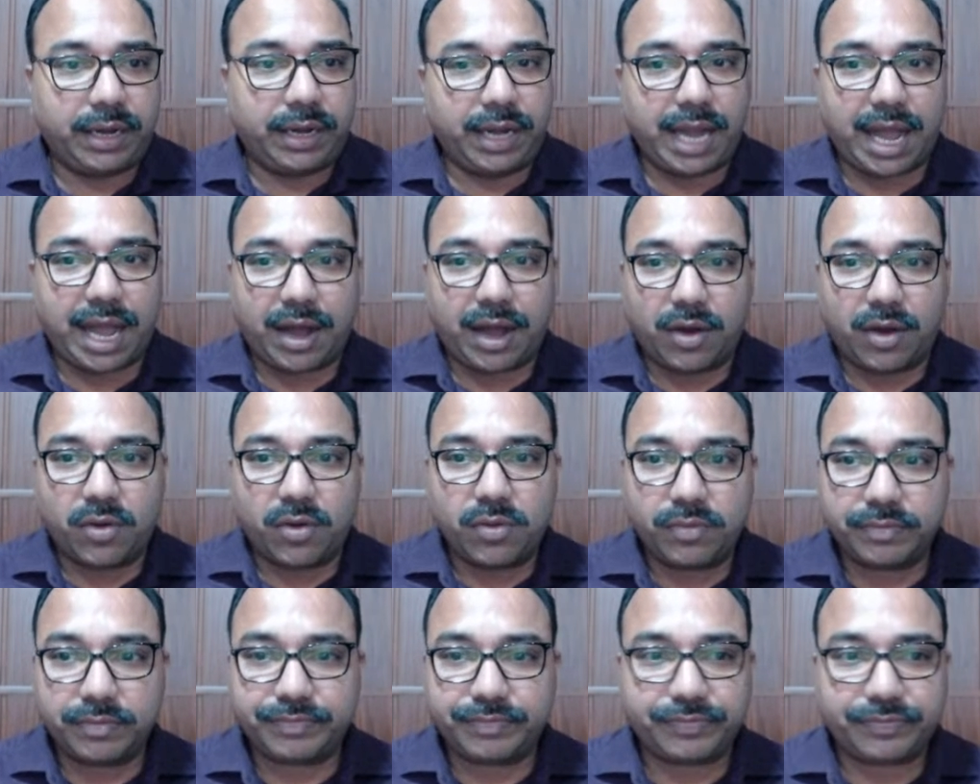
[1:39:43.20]

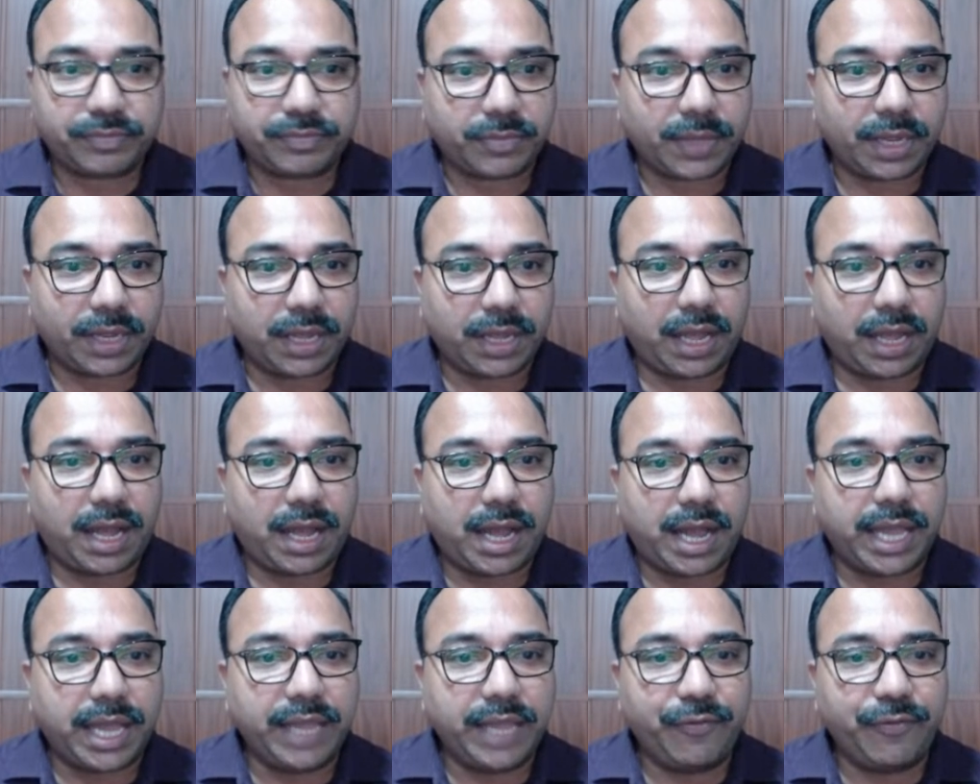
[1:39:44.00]
Now,
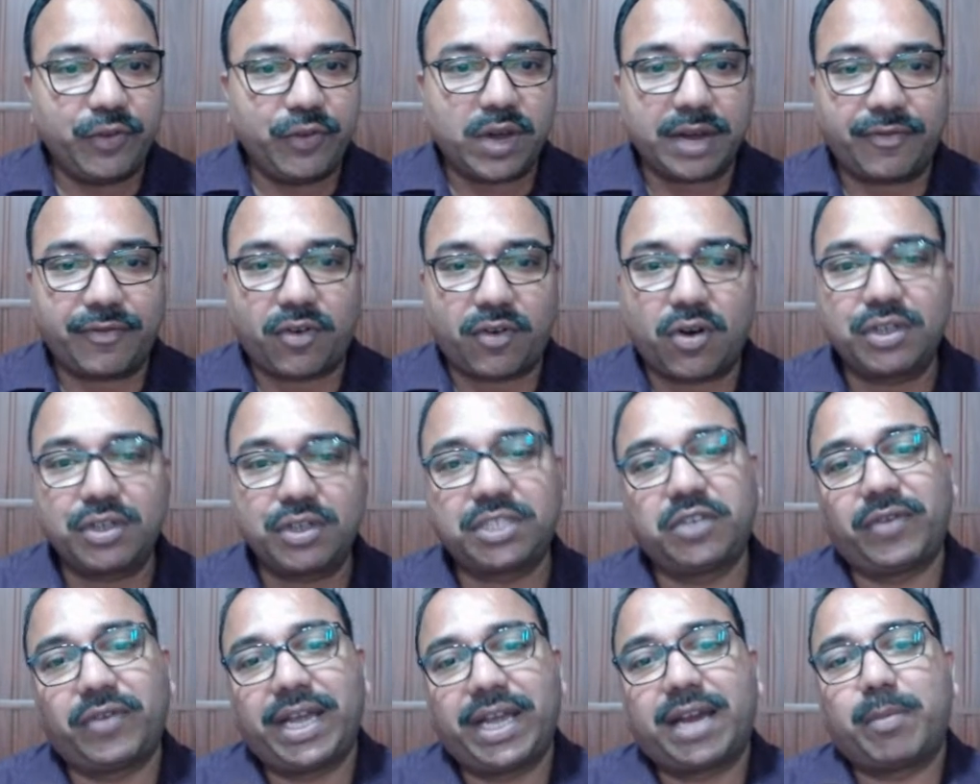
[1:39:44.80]
if you are
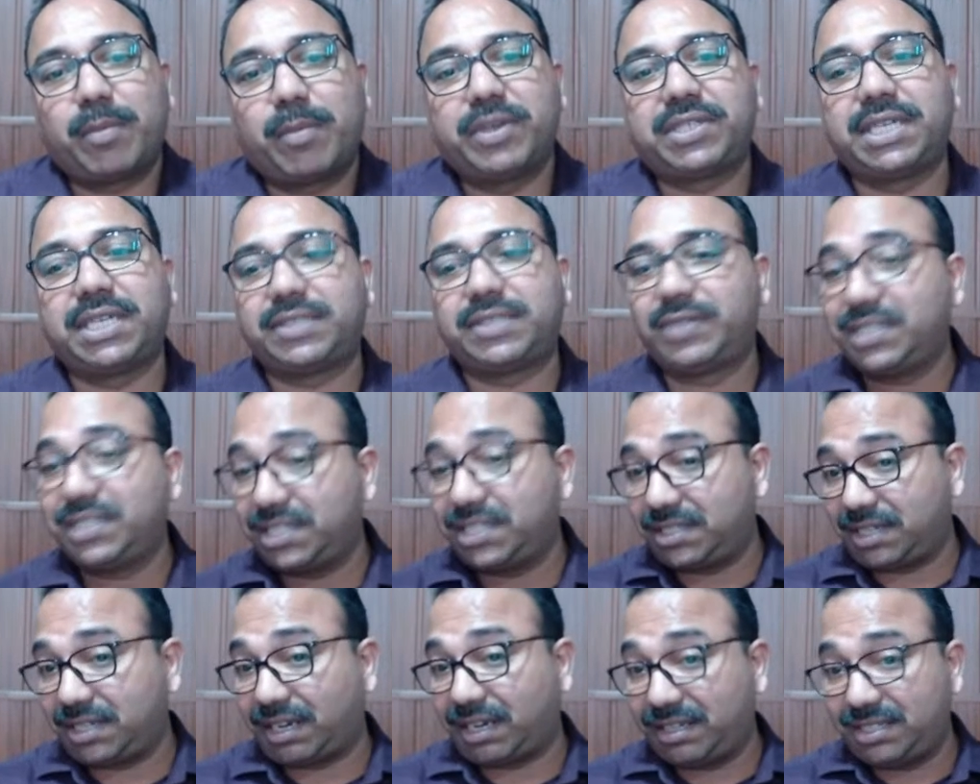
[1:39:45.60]
forced to wear business,
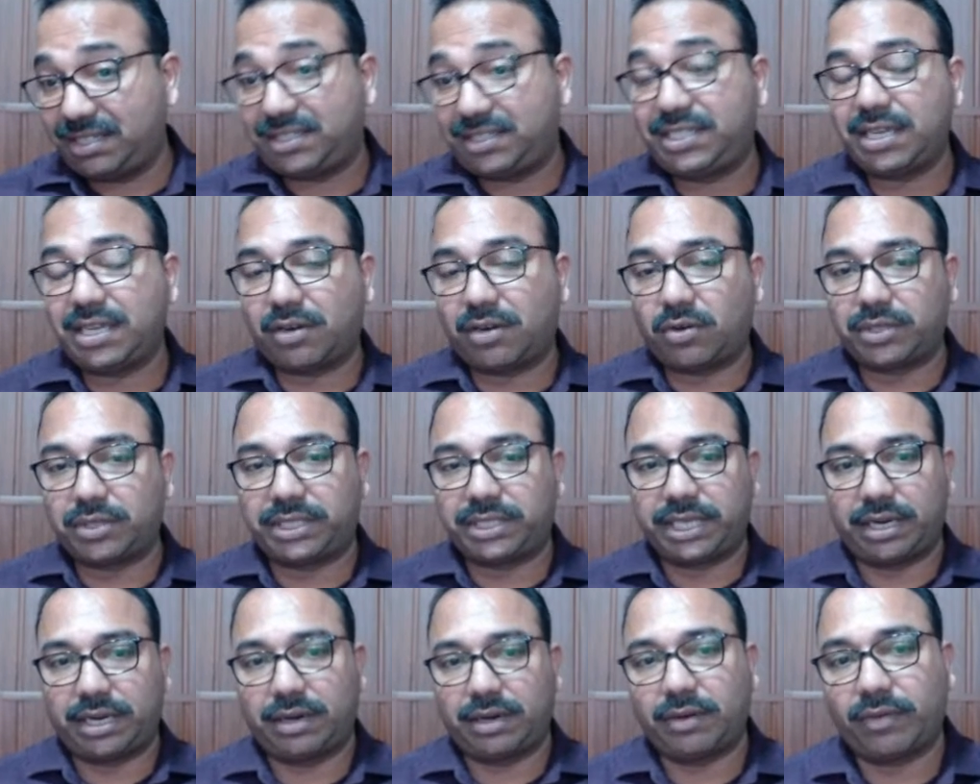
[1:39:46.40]
this is this year
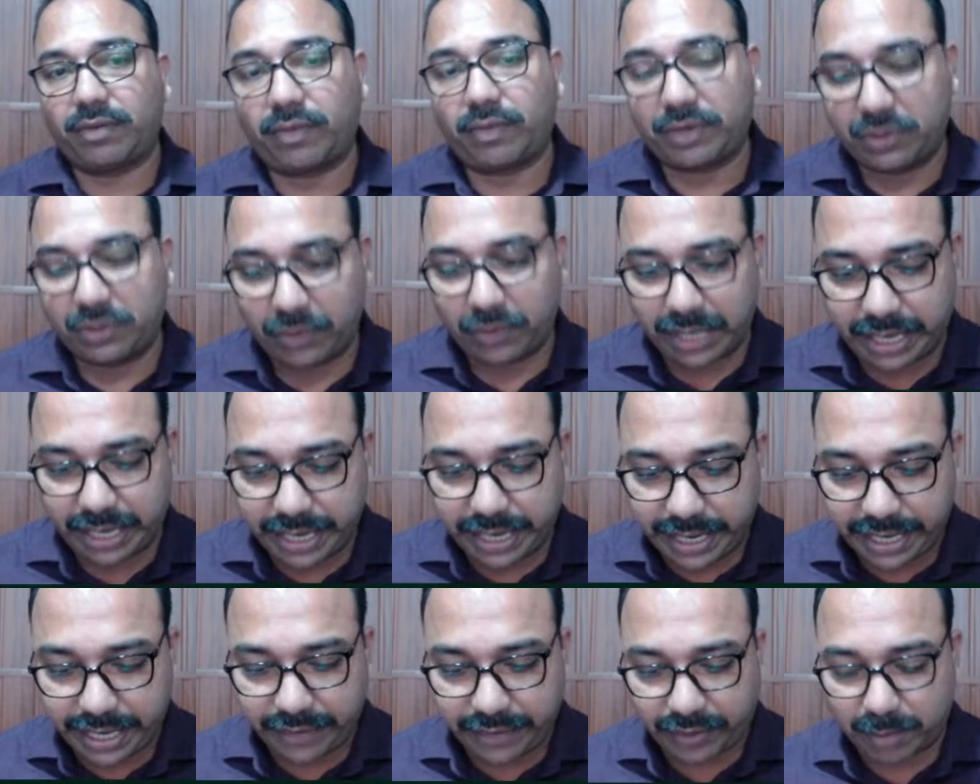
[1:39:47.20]
question to a
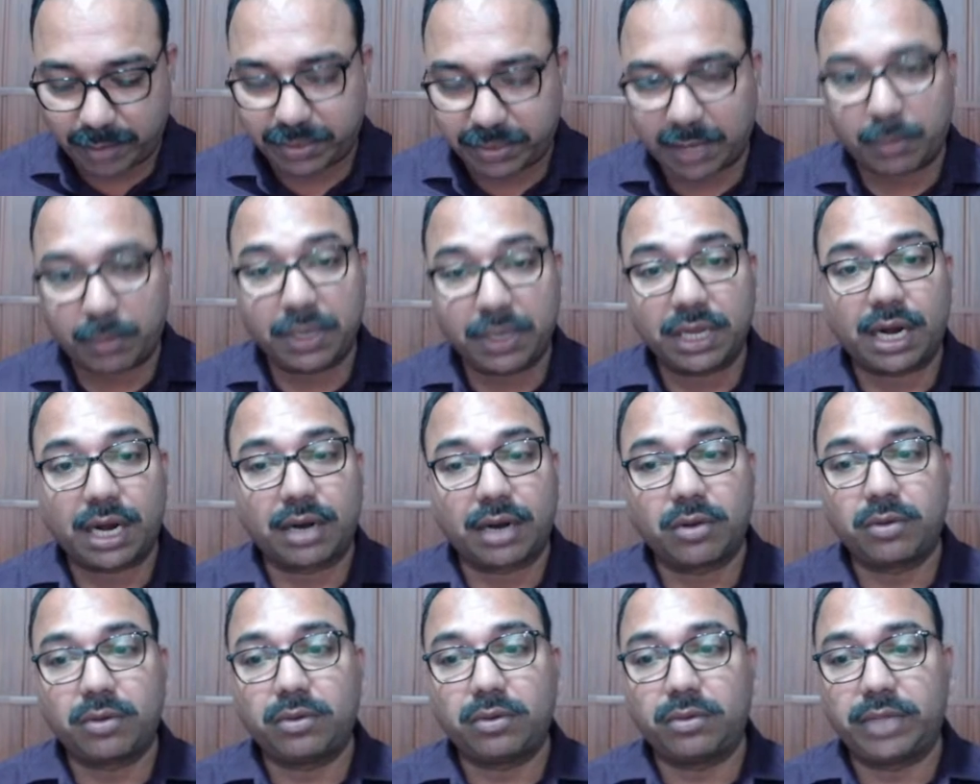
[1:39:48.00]
lady from Tamil
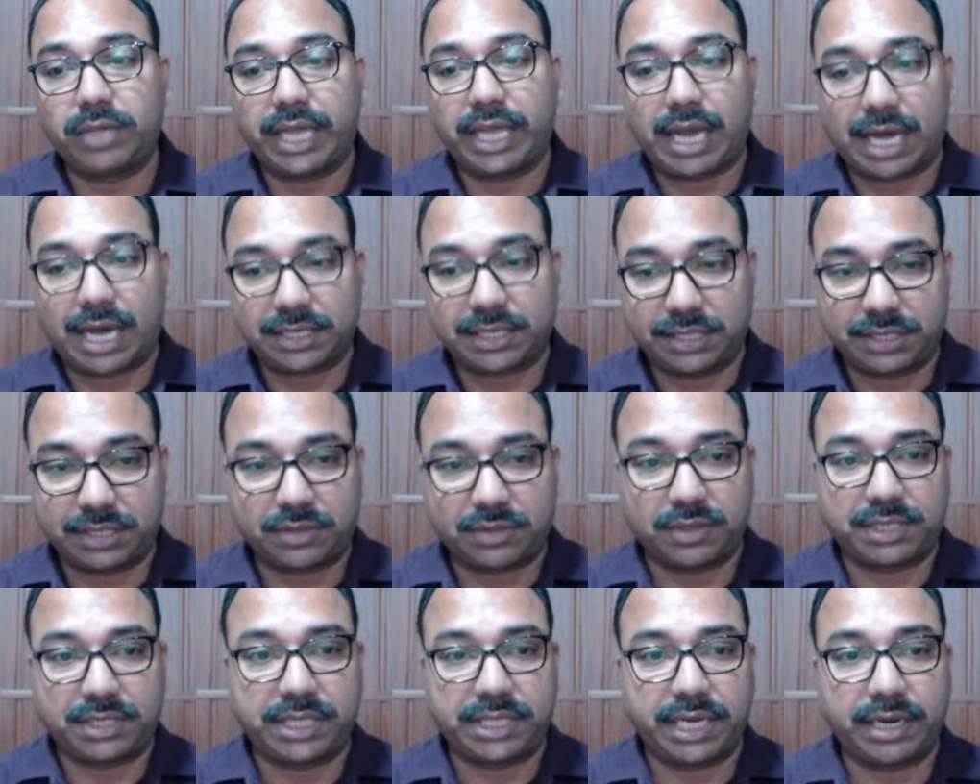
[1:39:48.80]
Nadu. They asked
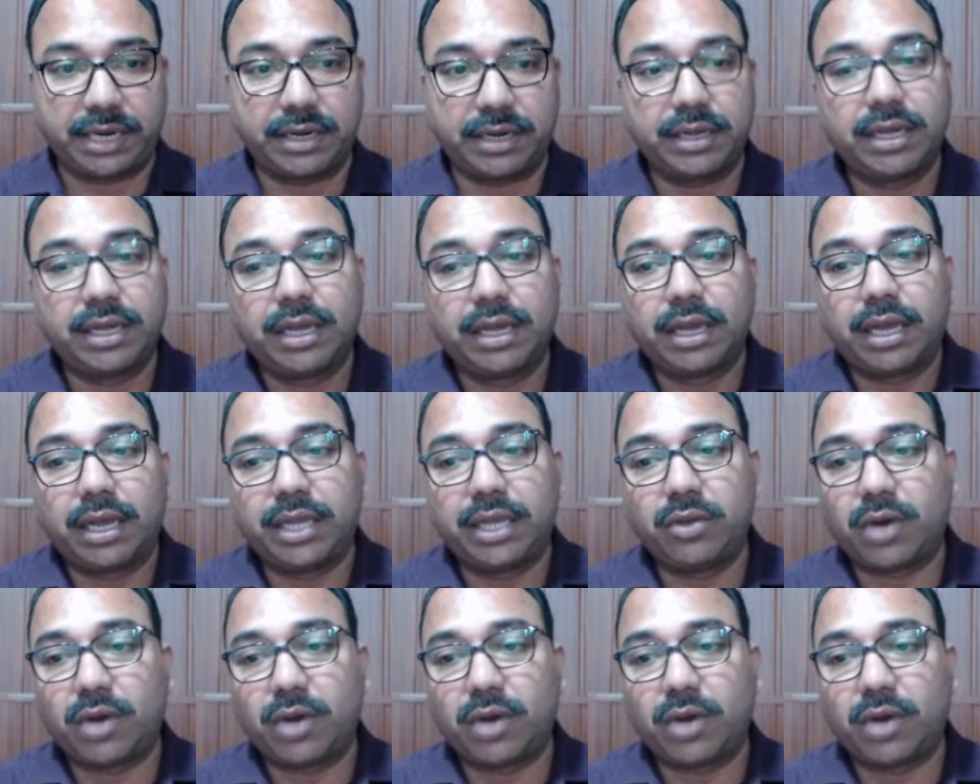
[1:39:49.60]
this question.